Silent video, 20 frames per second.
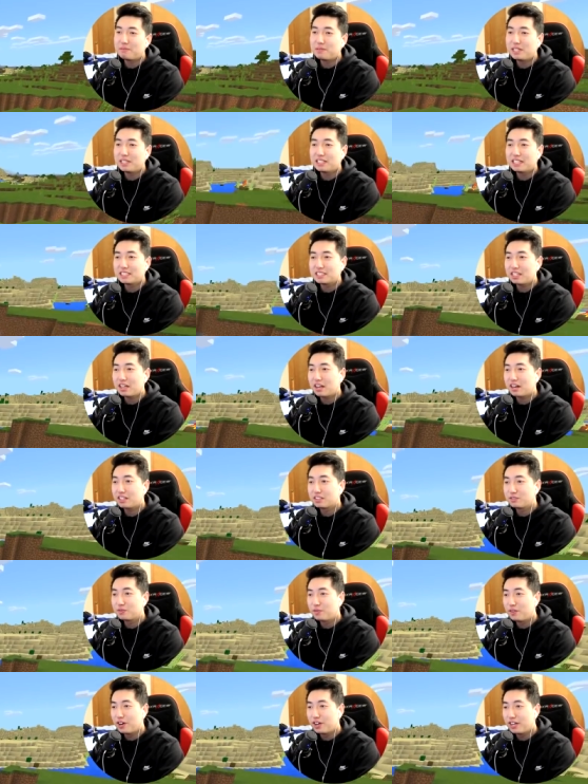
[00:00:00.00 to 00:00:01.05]
mean that's not
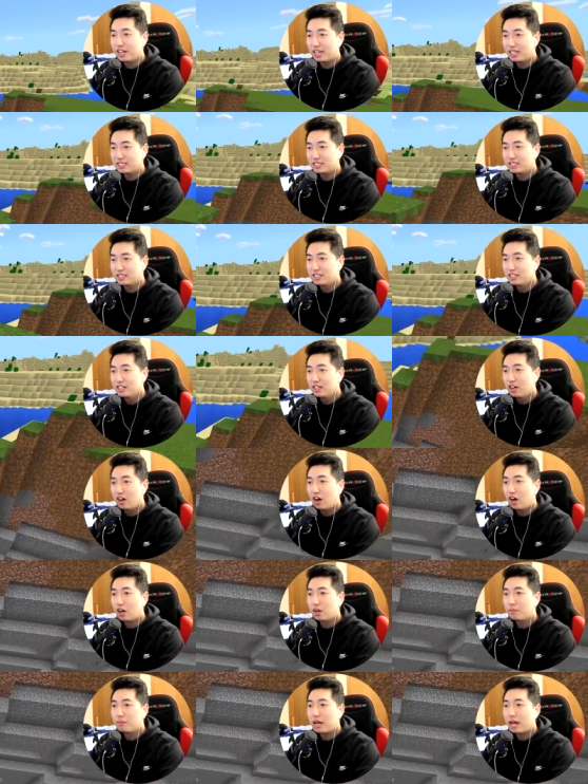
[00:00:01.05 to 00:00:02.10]
as fun as
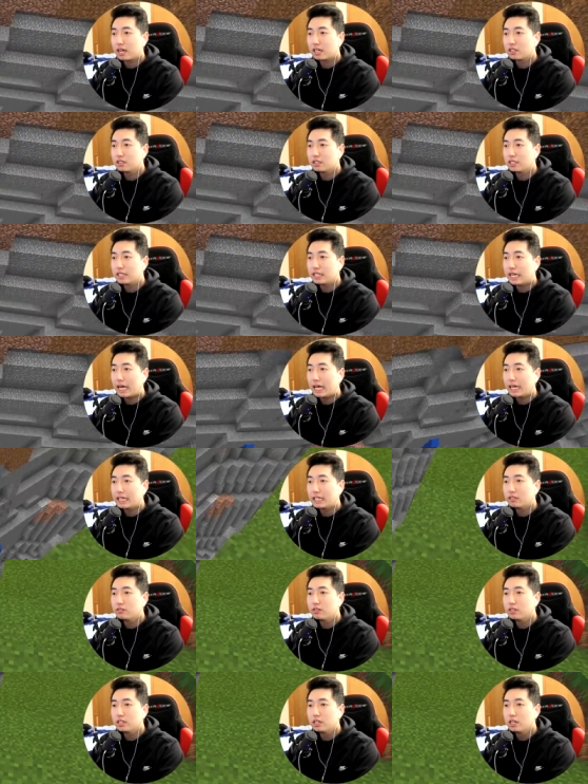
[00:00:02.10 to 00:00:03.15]
automatically
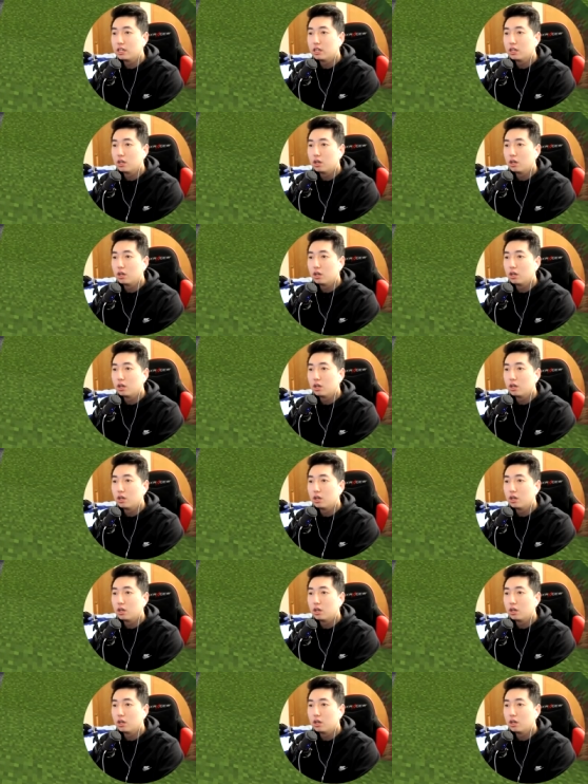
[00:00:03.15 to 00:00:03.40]
getting one.